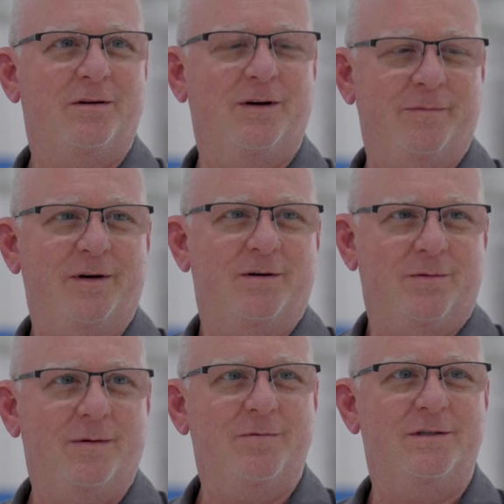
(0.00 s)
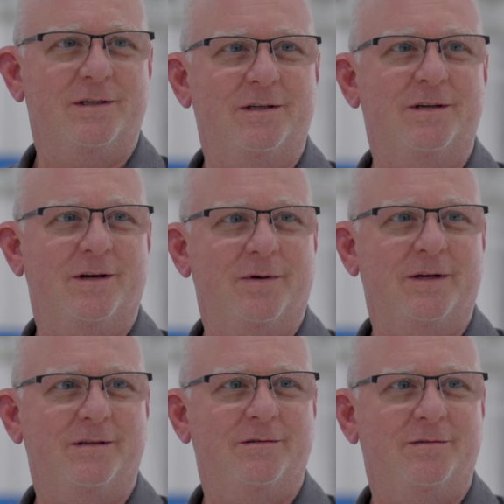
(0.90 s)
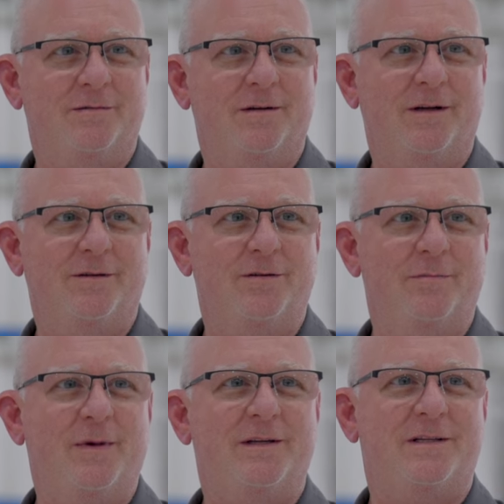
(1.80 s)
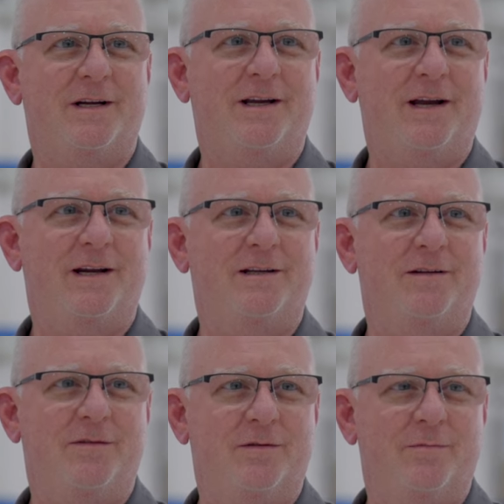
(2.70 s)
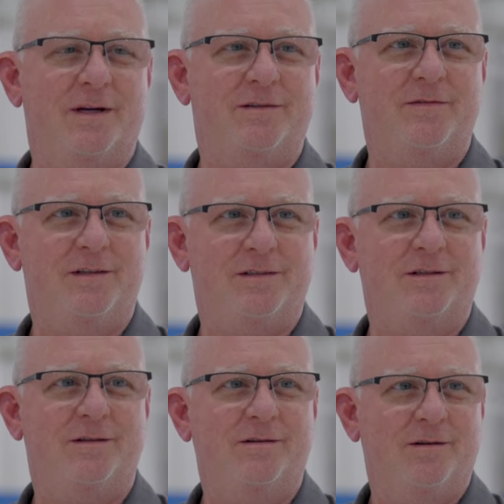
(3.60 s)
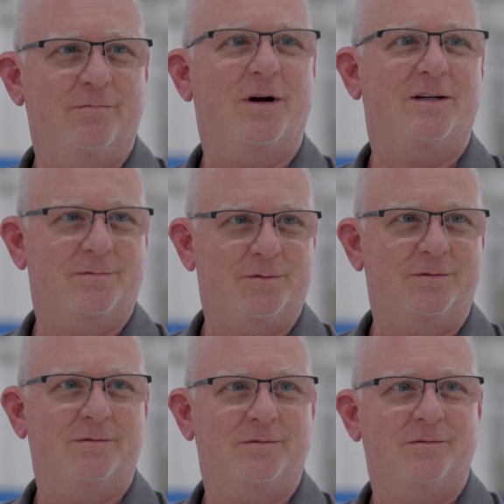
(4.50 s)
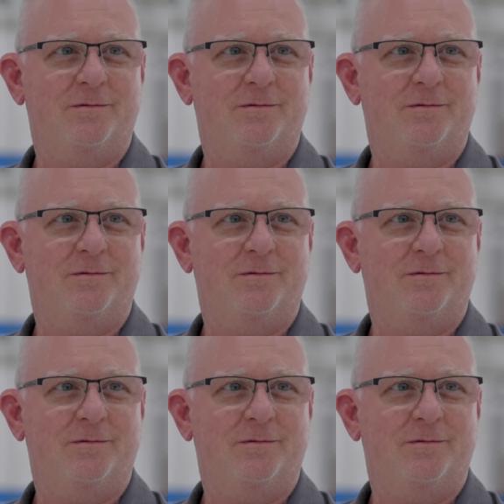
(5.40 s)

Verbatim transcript: You know, I'm here to represent the company. I'll do the best I can to give you the best visit possible.